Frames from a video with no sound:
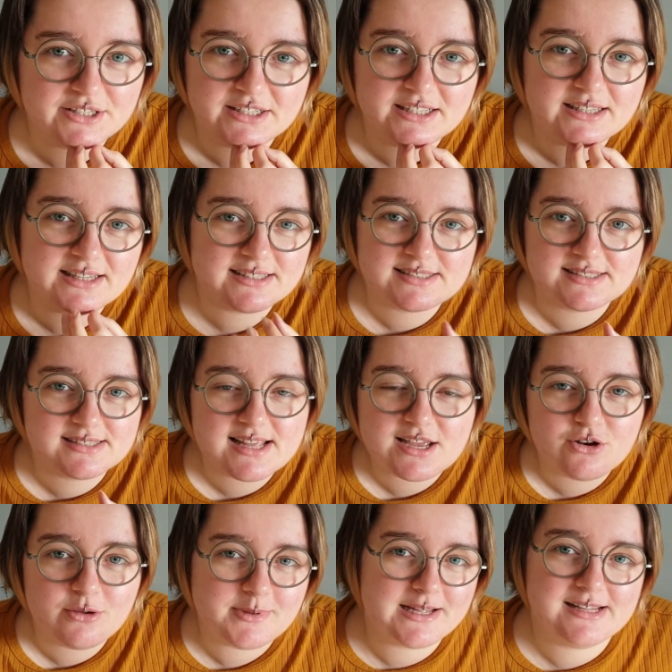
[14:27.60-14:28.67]
this is their
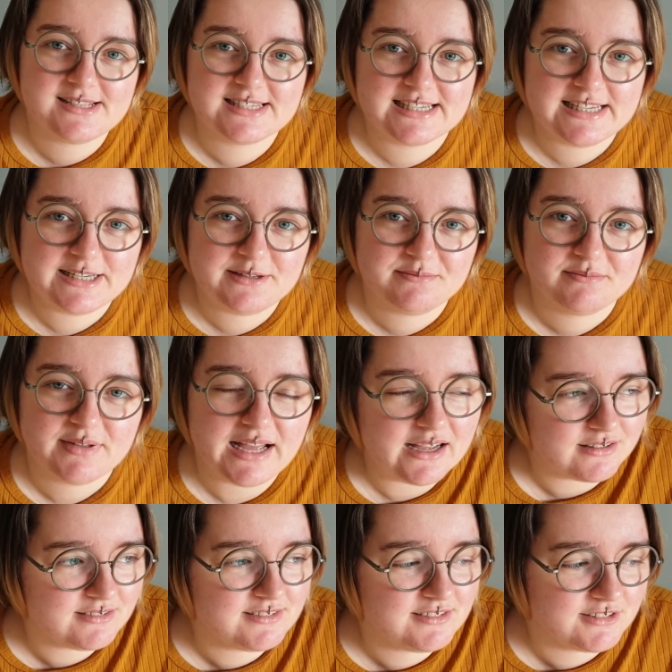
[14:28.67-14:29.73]
normality,
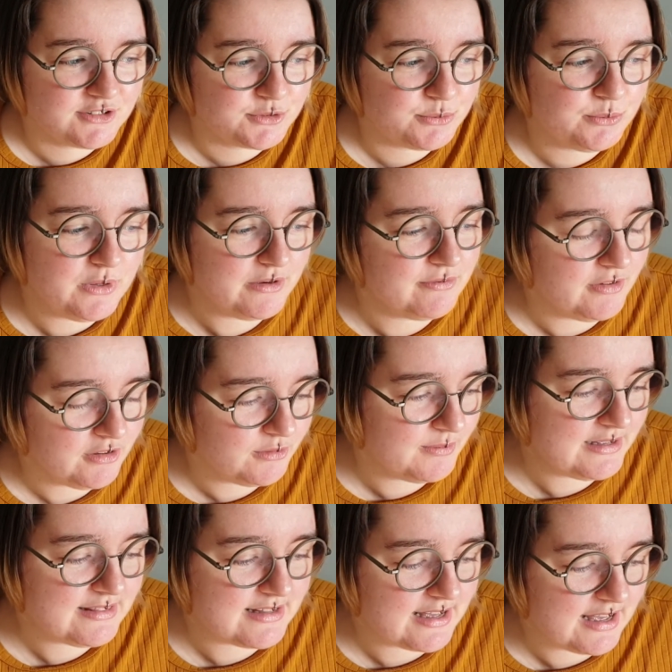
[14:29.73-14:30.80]
and we're
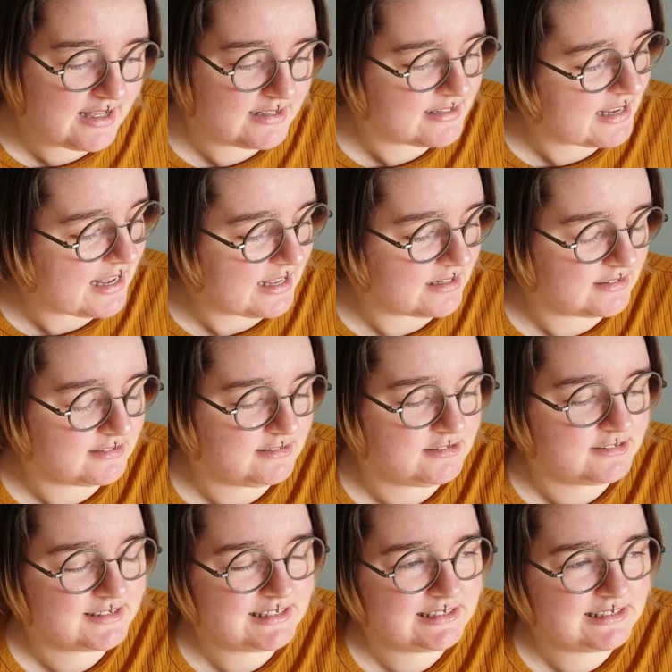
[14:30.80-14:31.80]
following that, and